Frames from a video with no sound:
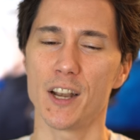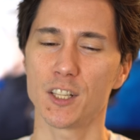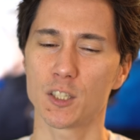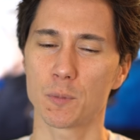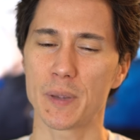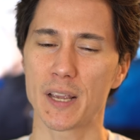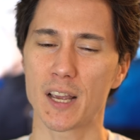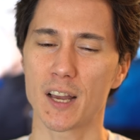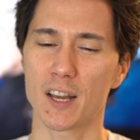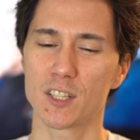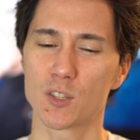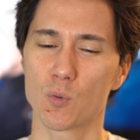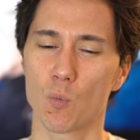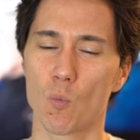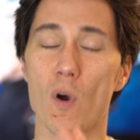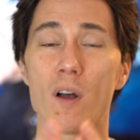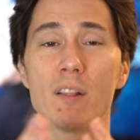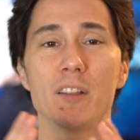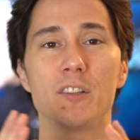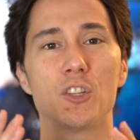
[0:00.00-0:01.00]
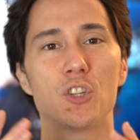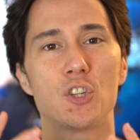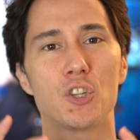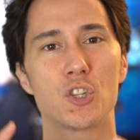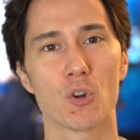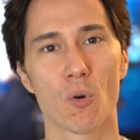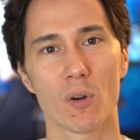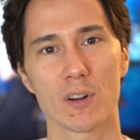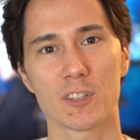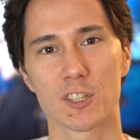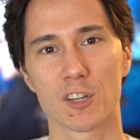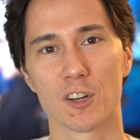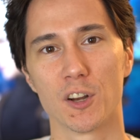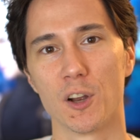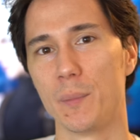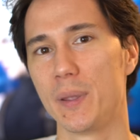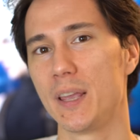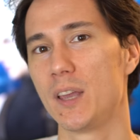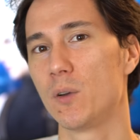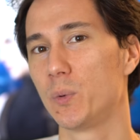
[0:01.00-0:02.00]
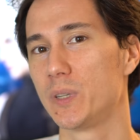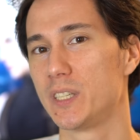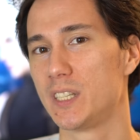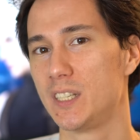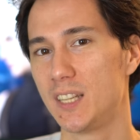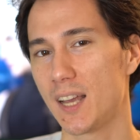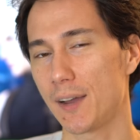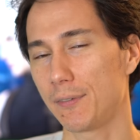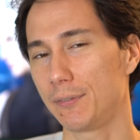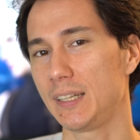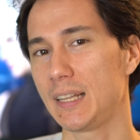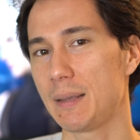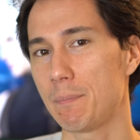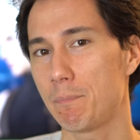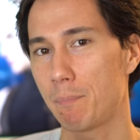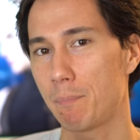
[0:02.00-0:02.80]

And it's because while in the short term, it was definitely